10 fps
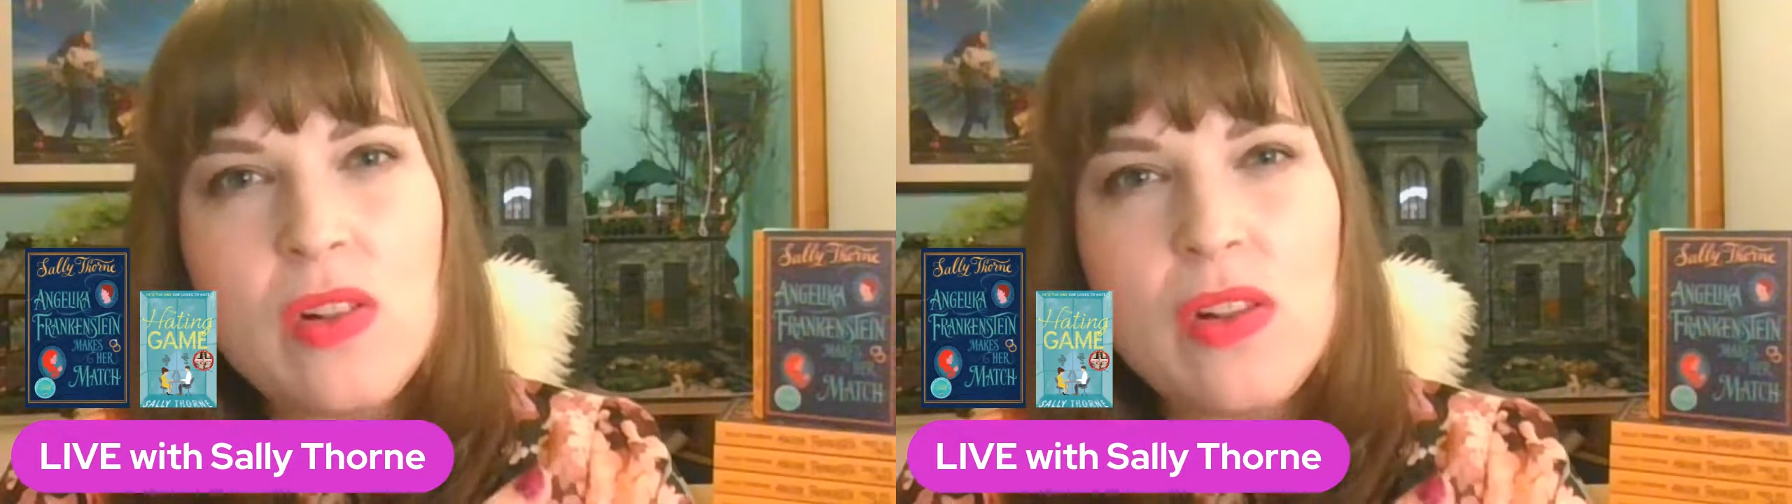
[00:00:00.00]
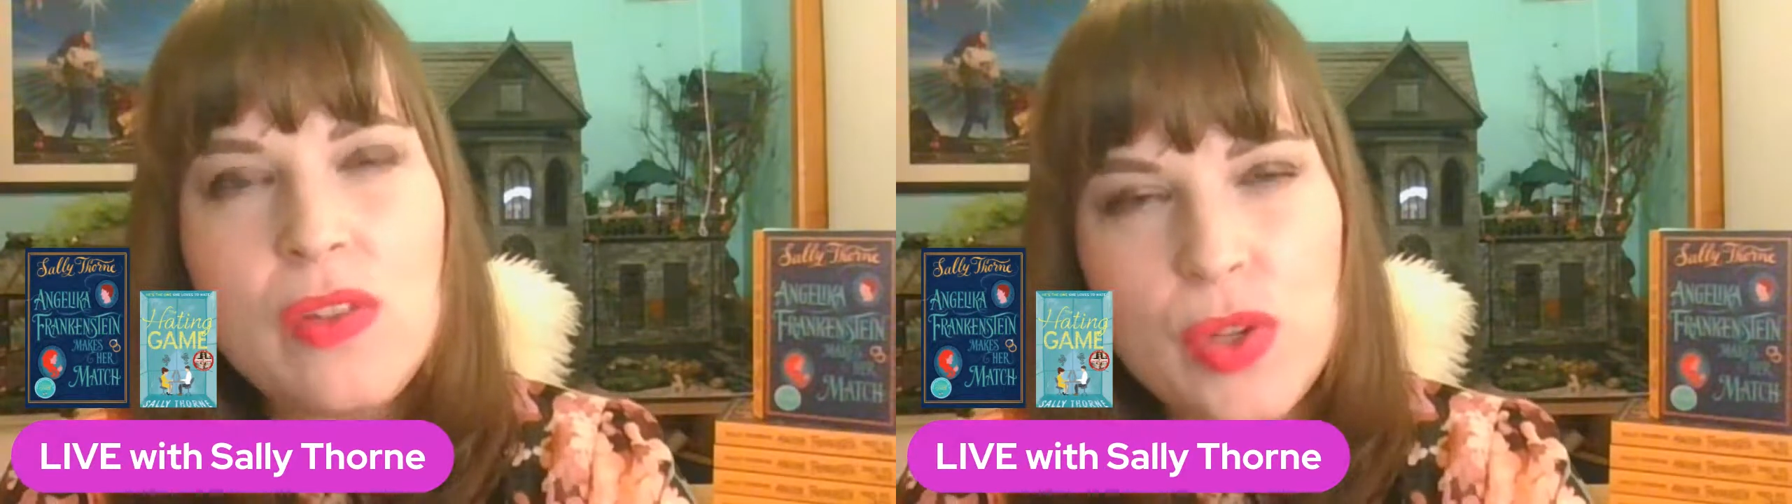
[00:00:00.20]

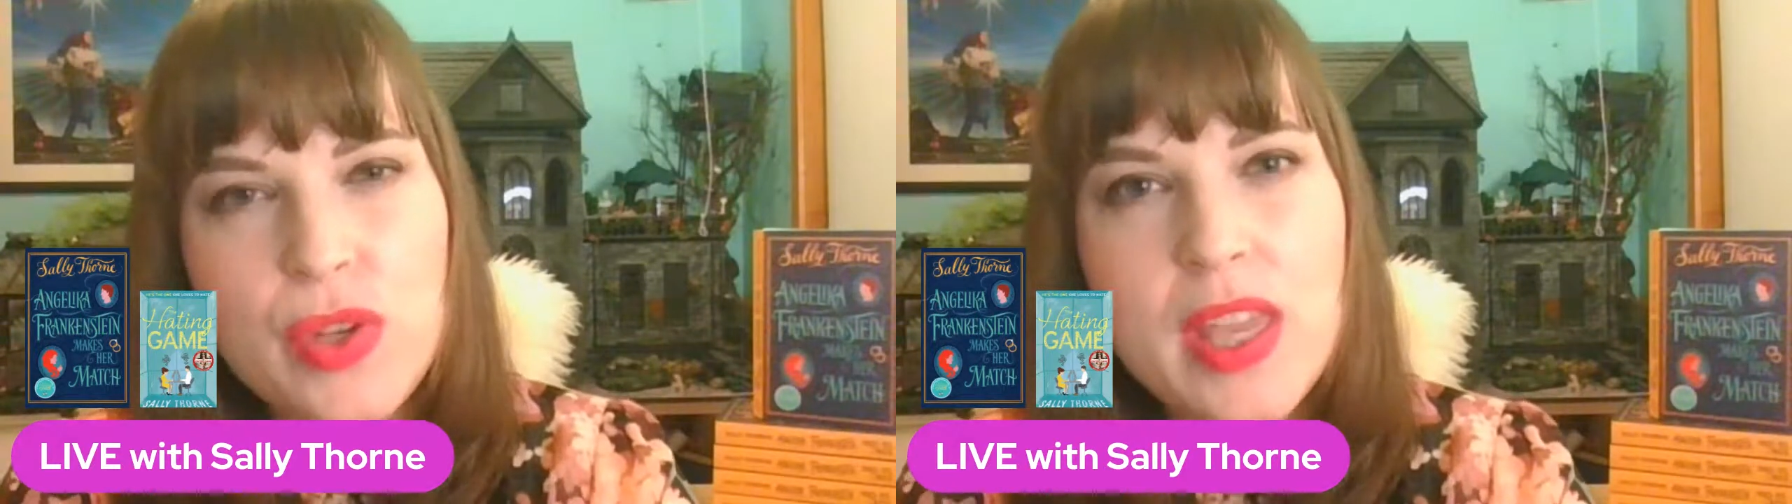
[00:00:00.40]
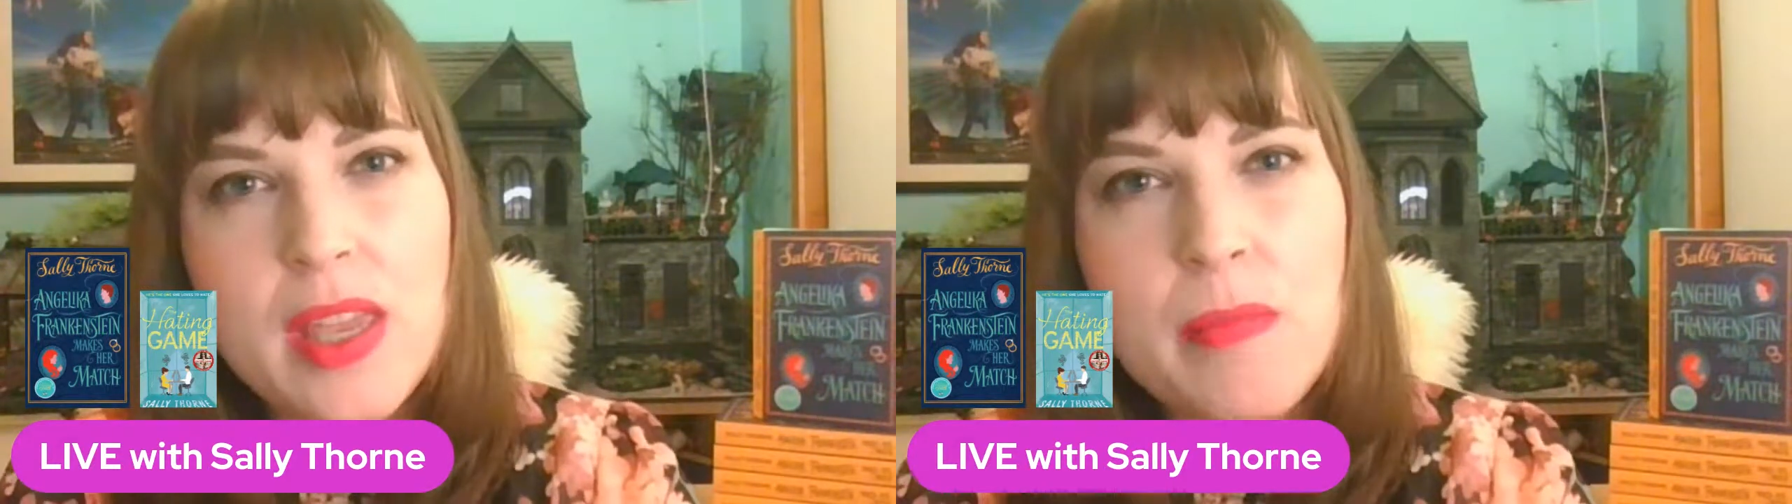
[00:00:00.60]

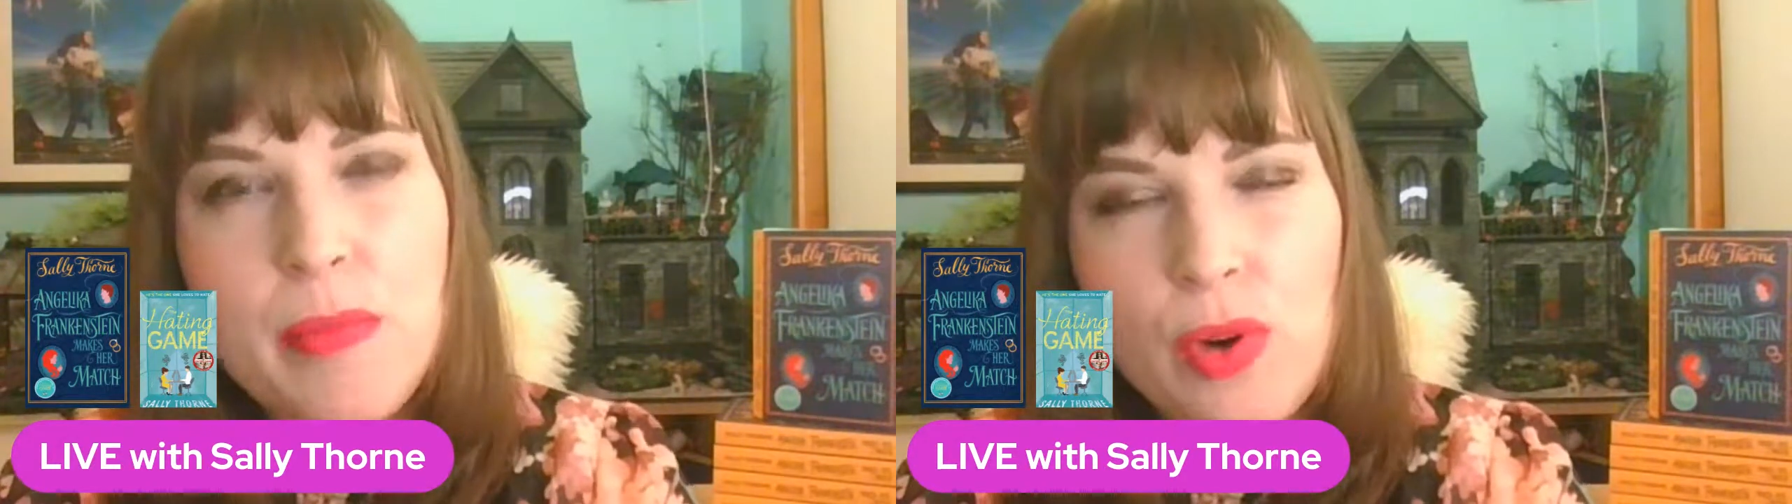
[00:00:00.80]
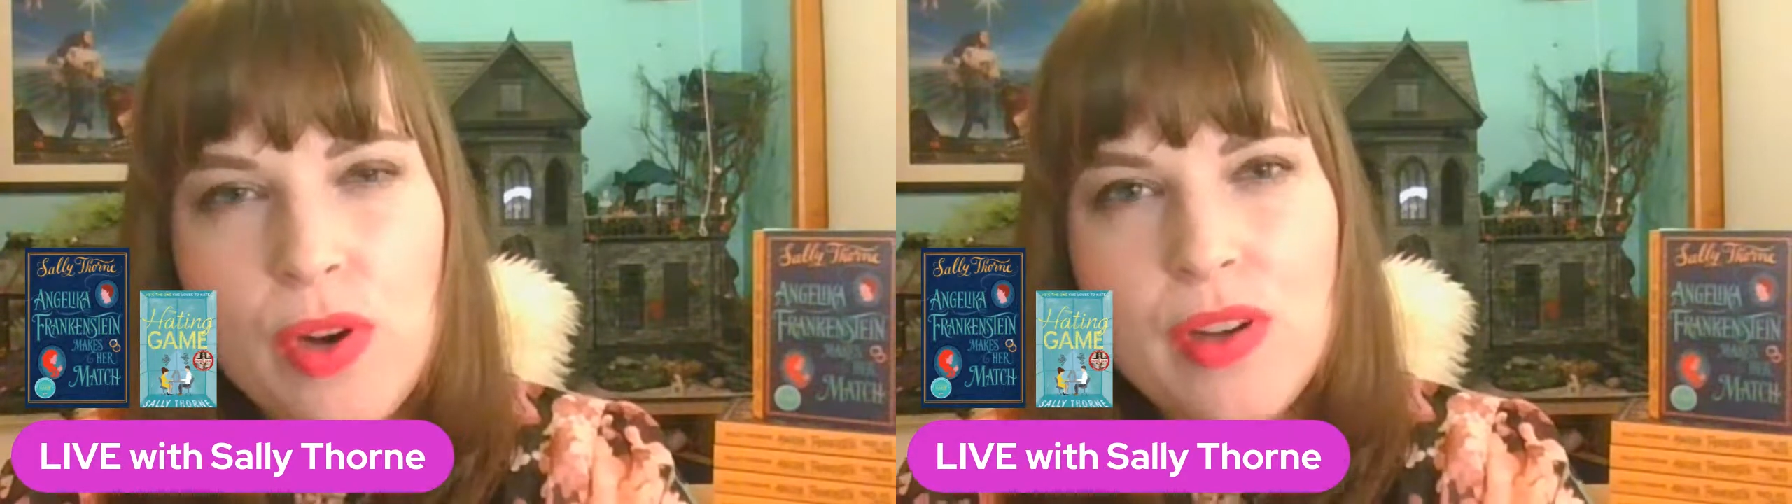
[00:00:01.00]
looking book.